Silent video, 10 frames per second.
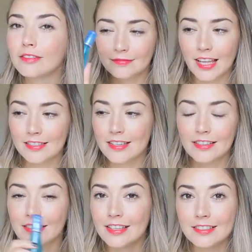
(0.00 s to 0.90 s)
That's
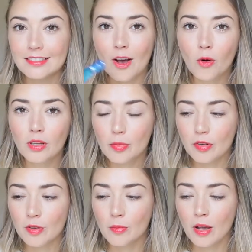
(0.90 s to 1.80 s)
it. This is the only
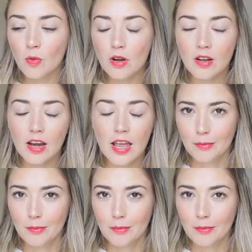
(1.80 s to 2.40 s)
perfume I wear.